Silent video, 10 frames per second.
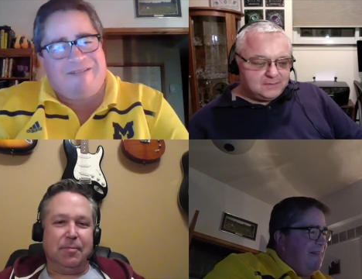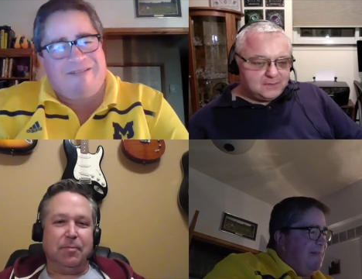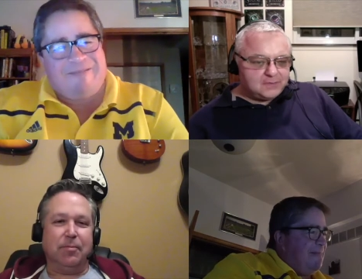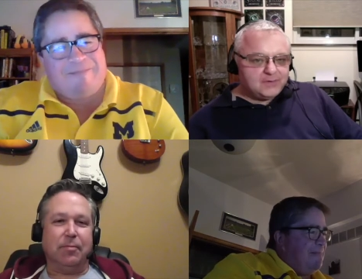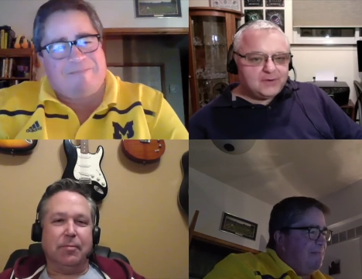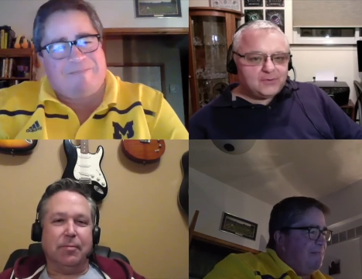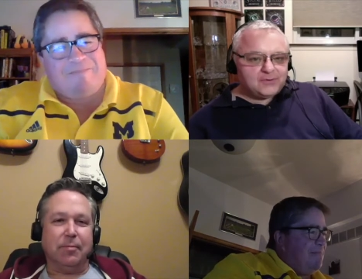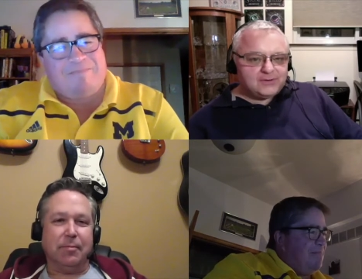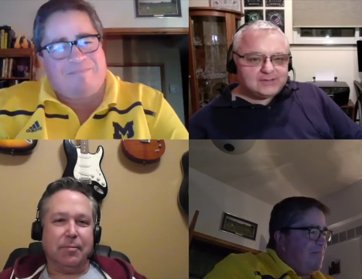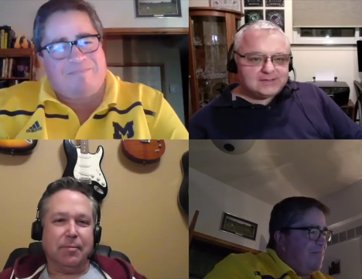Speaker 1: to a three
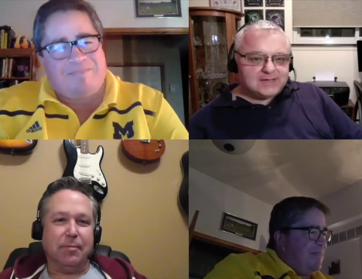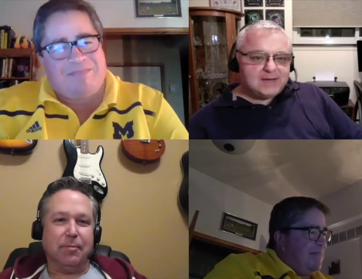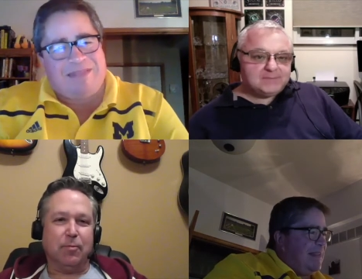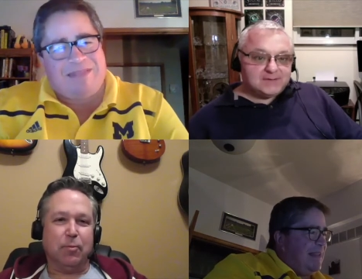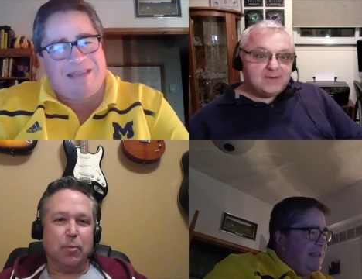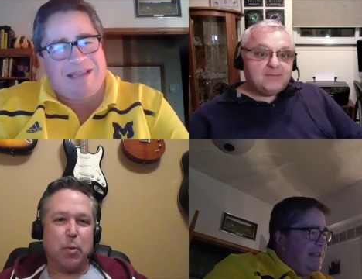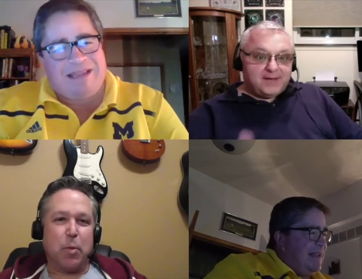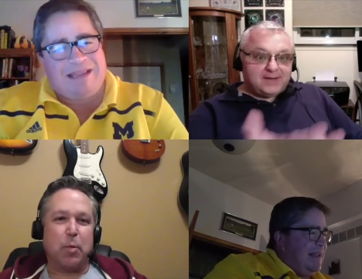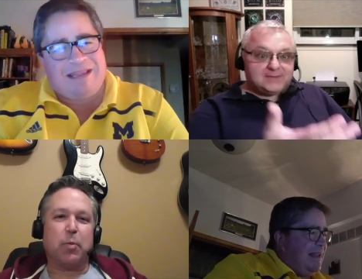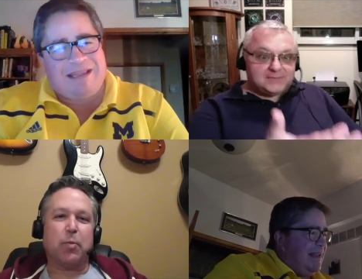quarter inch tape to go
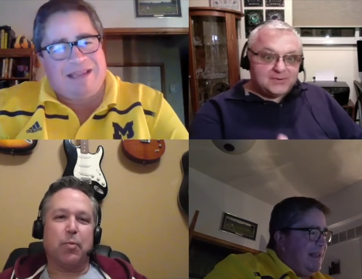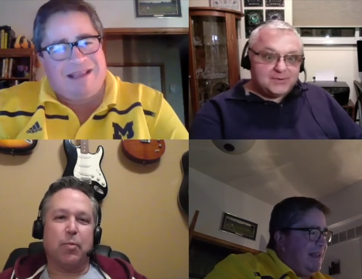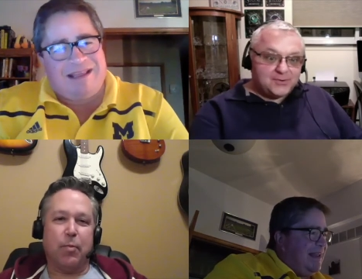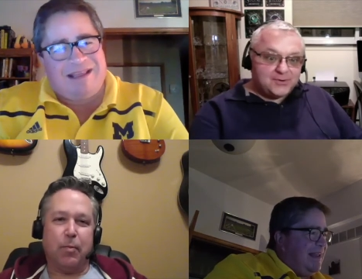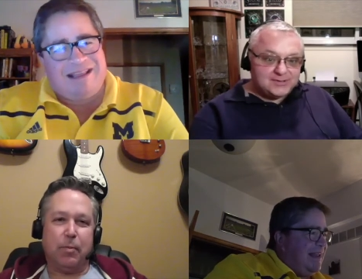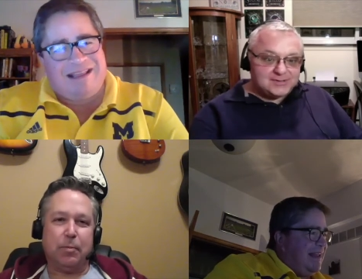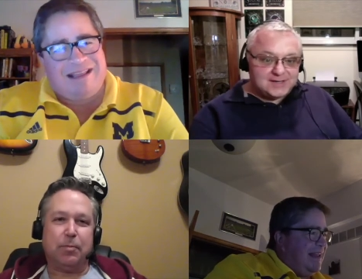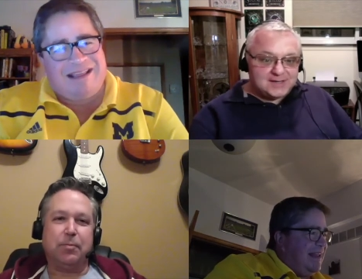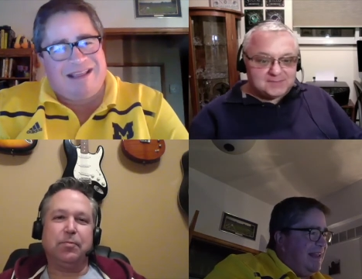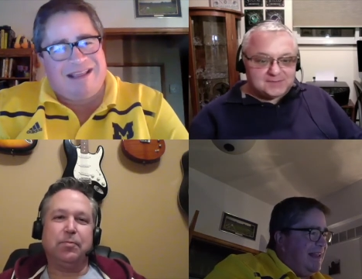back to three quarter inch
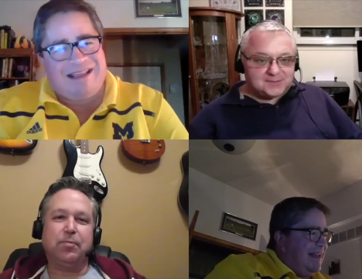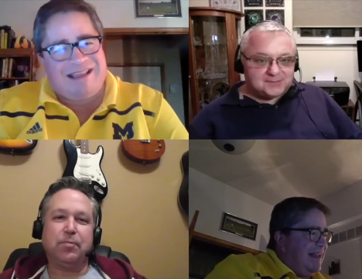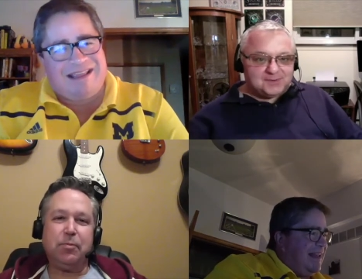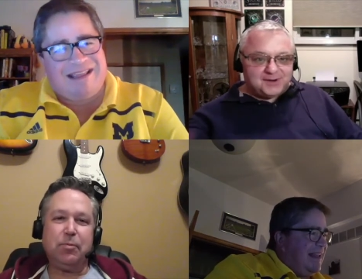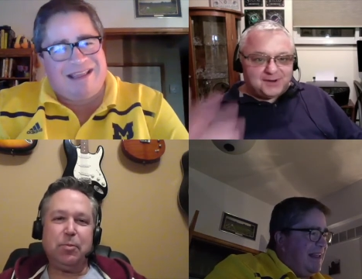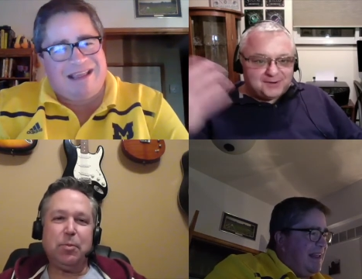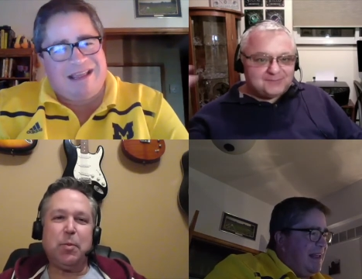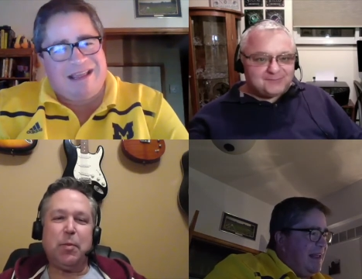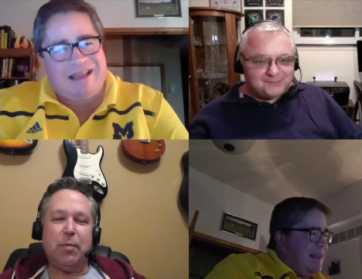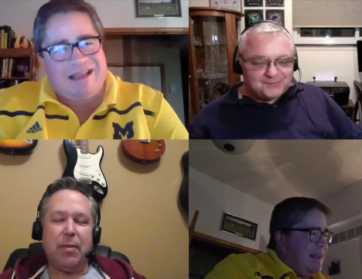tapes to bring it
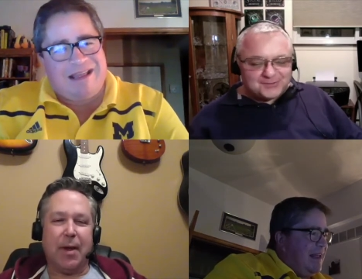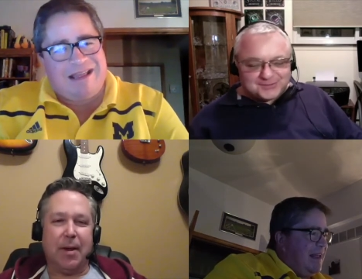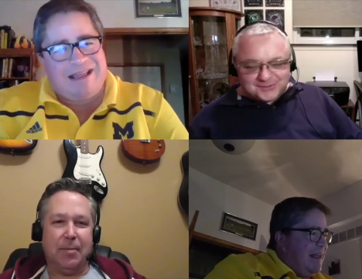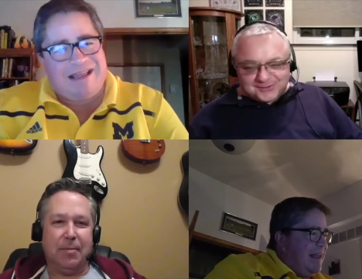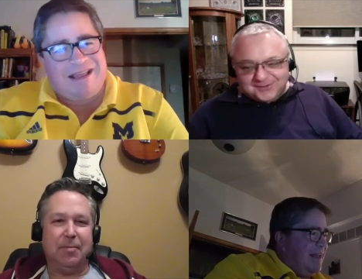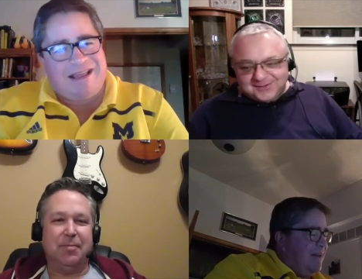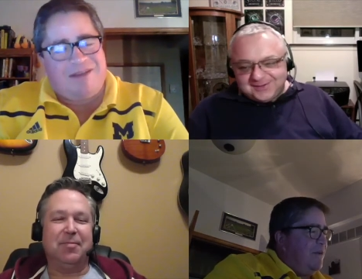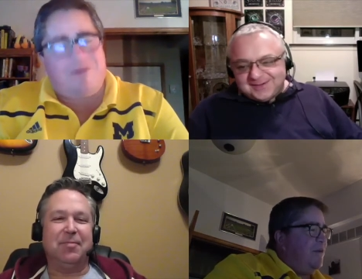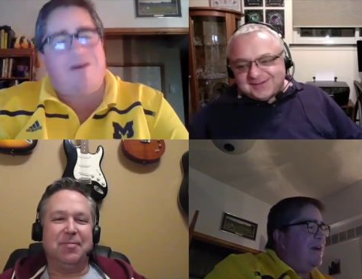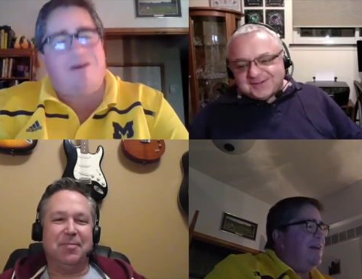full circle.
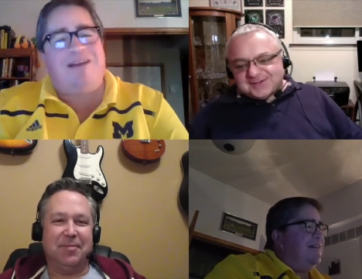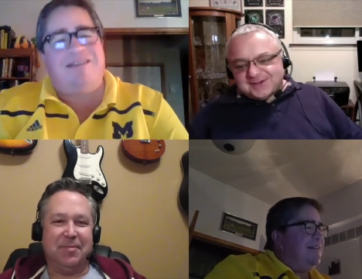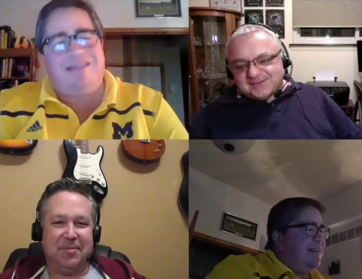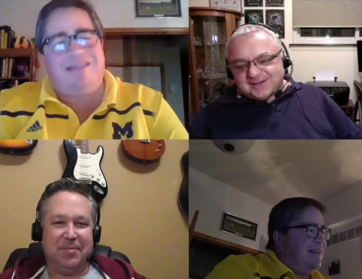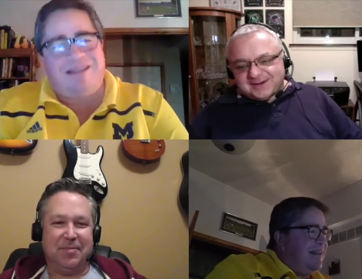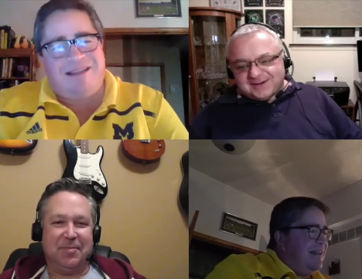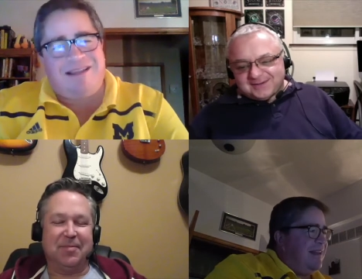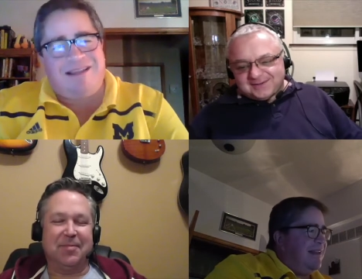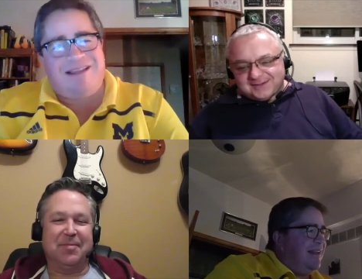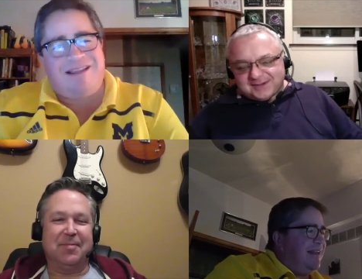So I've got
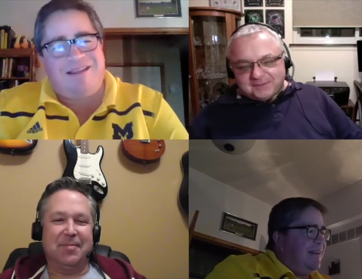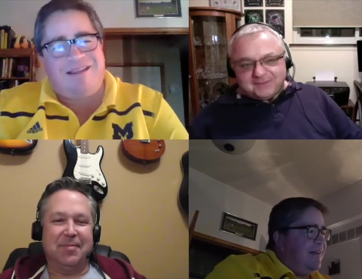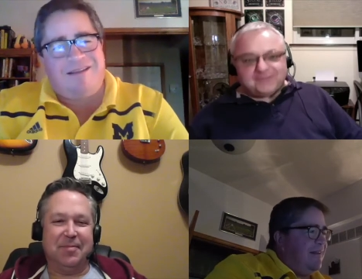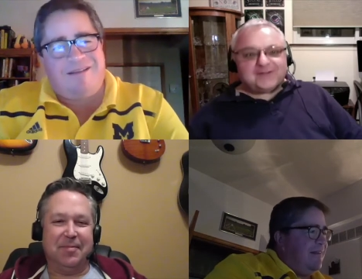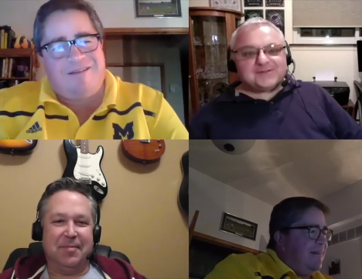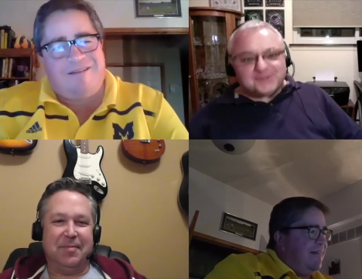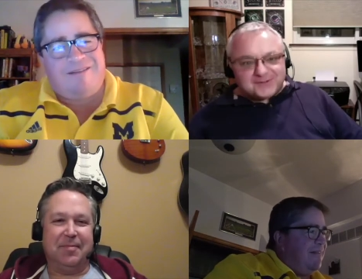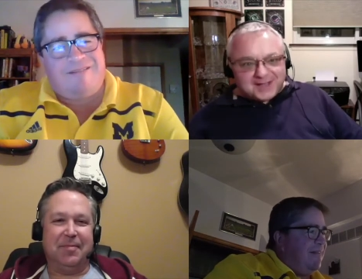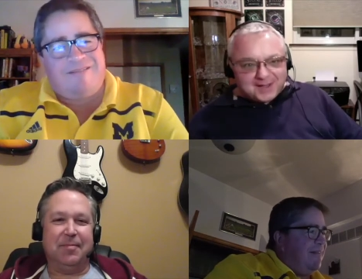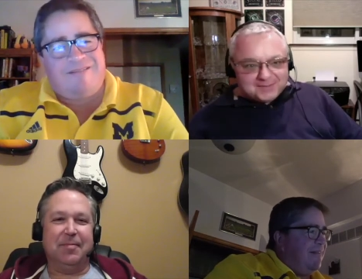a like a professional
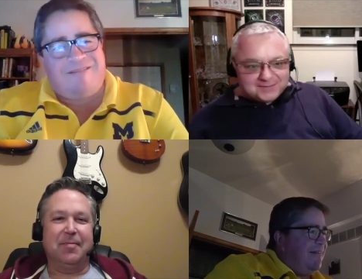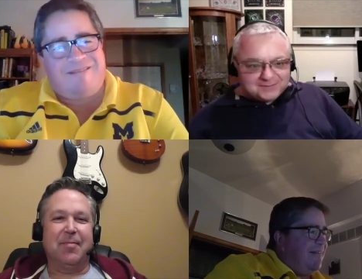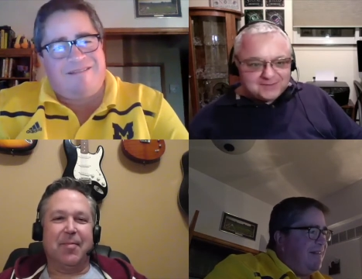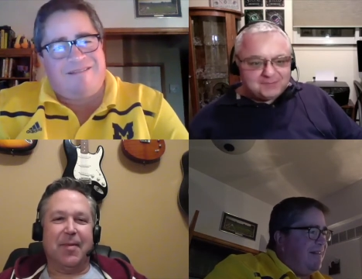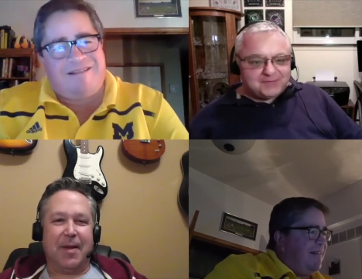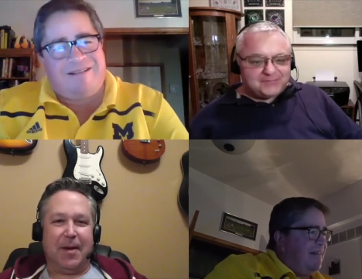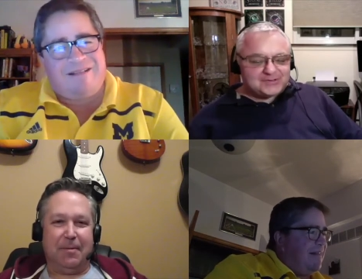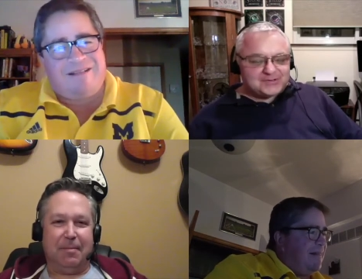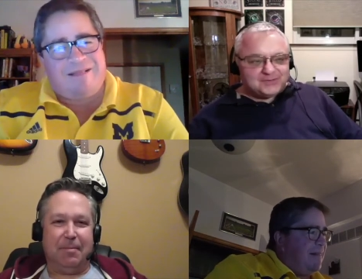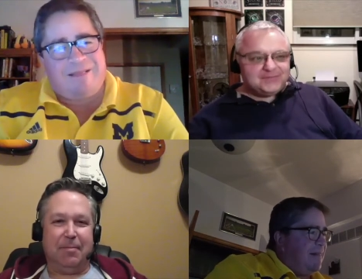copy of a
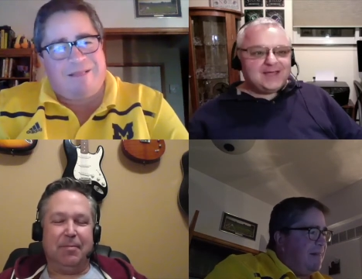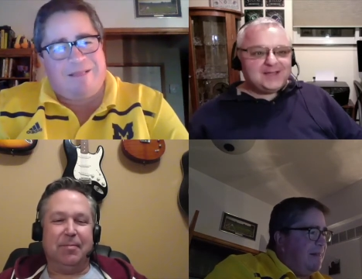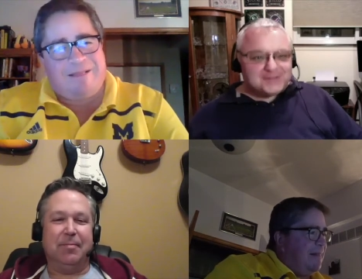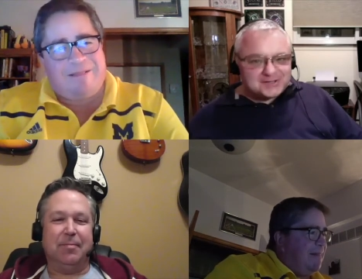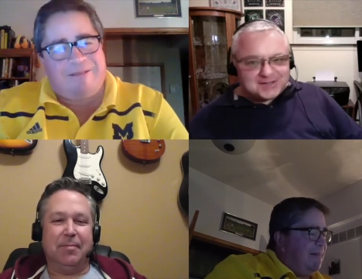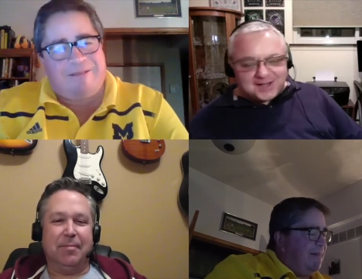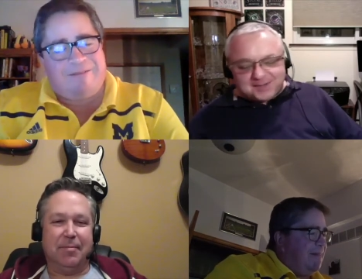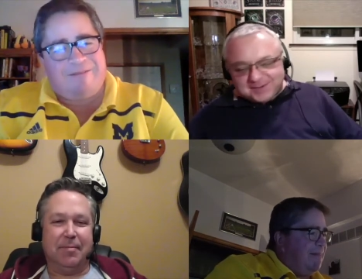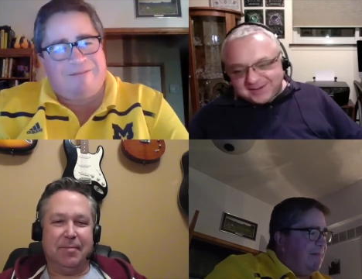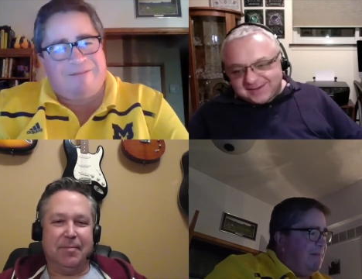professional VHS
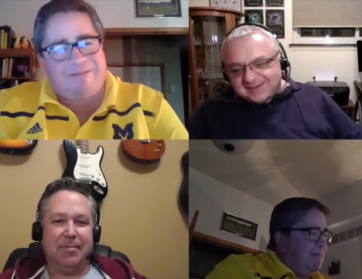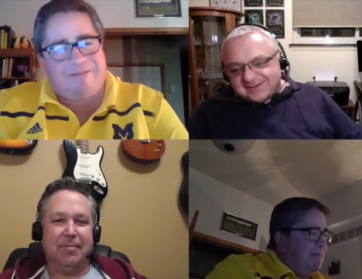copy.